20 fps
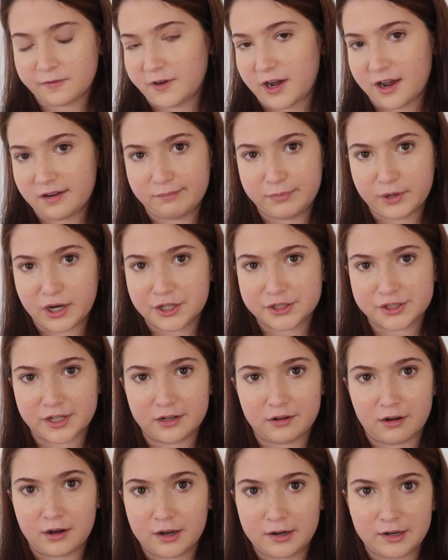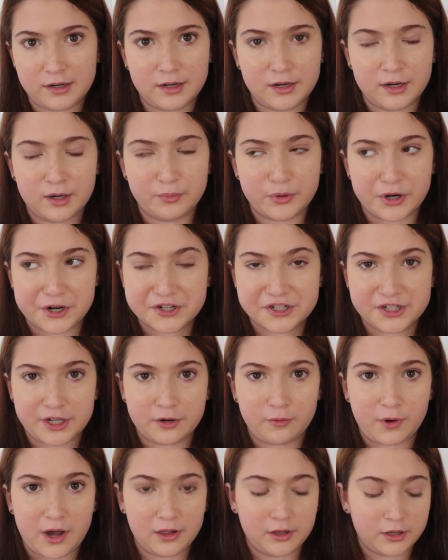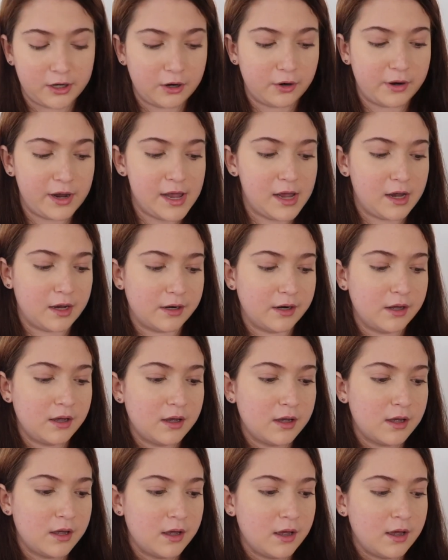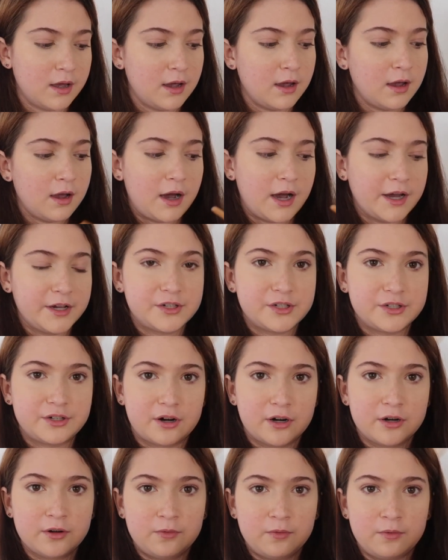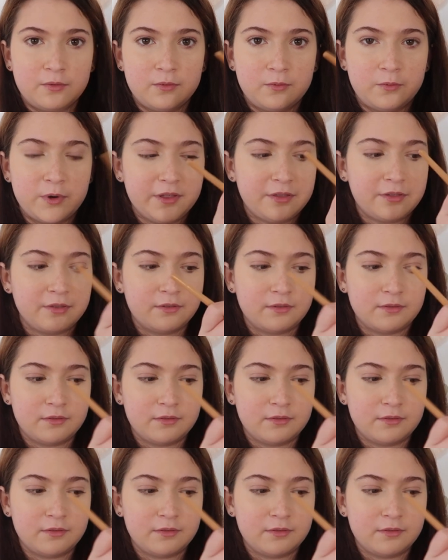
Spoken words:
5 brush I got in a brush set a while ago, and I start with